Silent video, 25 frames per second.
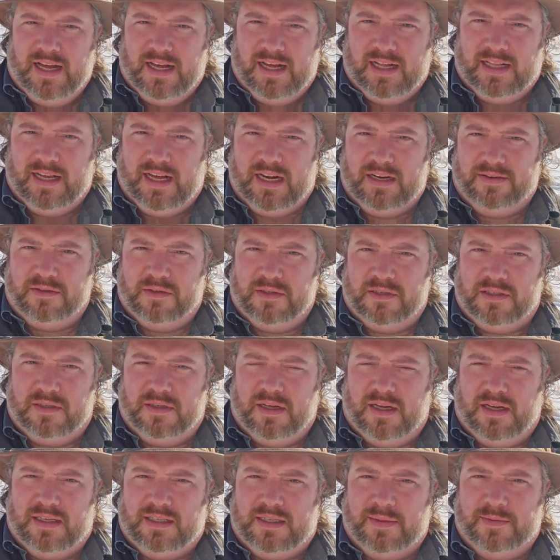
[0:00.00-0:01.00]
A lot of it
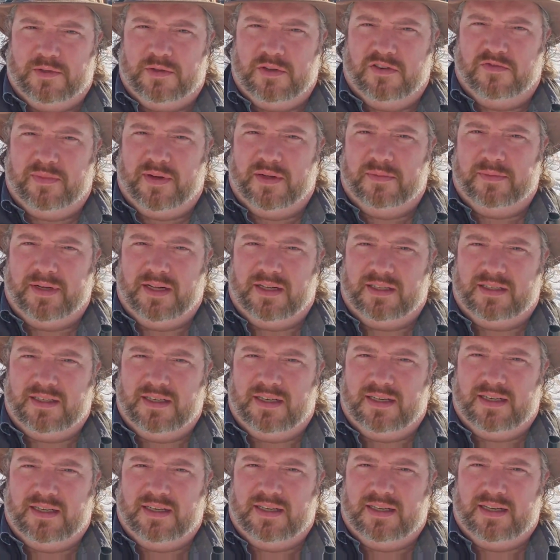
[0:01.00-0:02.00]
was seems to have been built
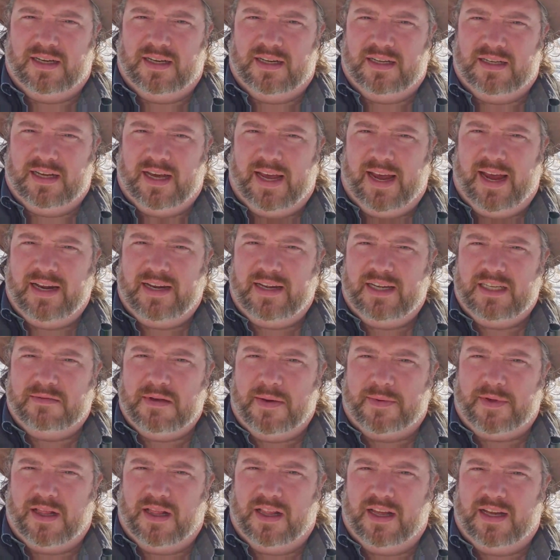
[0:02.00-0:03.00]
in the 80s,
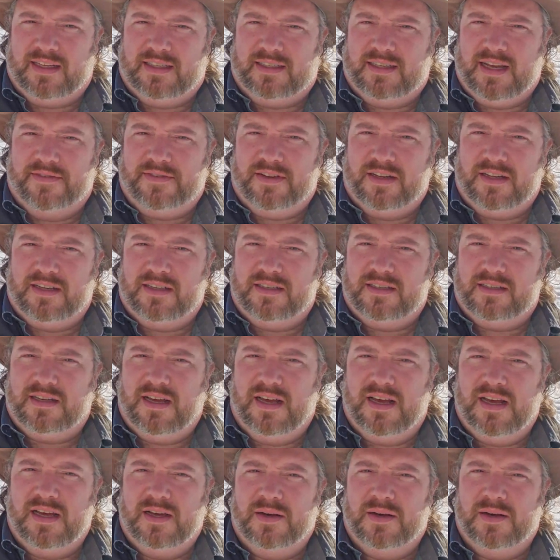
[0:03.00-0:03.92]
maybe the late 70s.